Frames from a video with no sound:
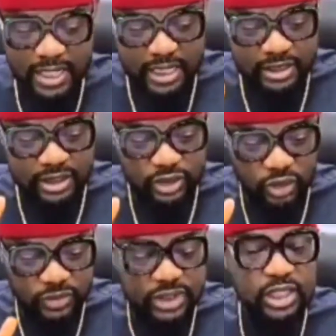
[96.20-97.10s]
that, there is
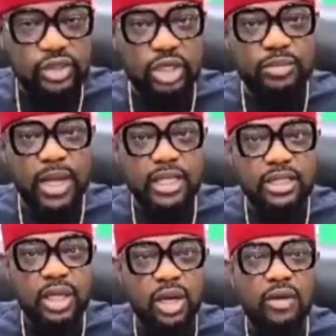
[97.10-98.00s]
substituting
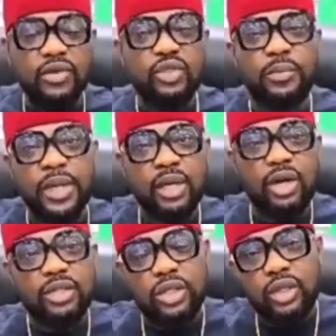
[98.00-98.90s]
judgment of the Supreme
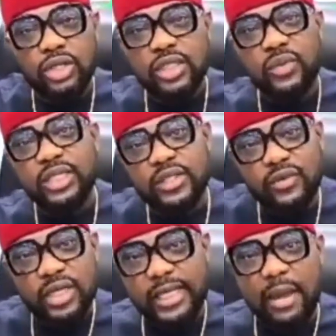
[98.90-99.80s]
Court on consequences
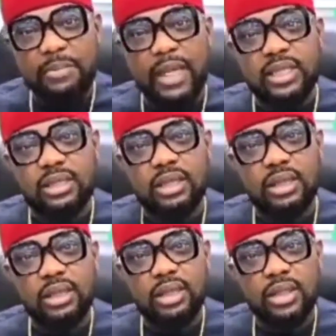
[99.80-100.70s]
for decampment.
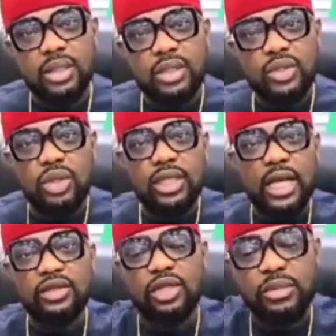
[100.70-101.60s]
So
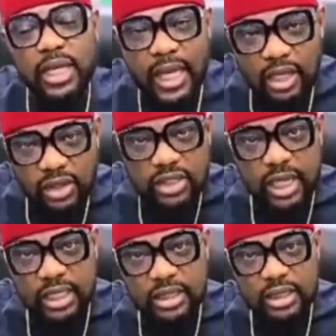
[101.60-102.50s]
that judgment cannot
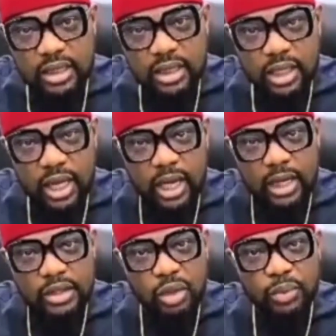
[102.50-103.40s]
stand.
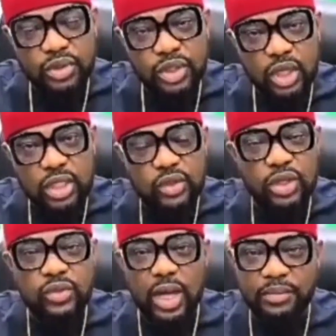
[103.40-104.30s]
The opposition is
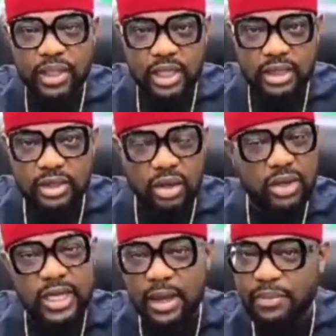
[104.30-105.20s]
going to appeal it. They're
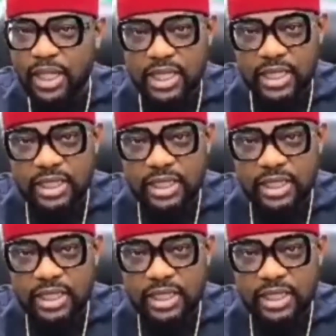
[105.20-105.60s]
already appealing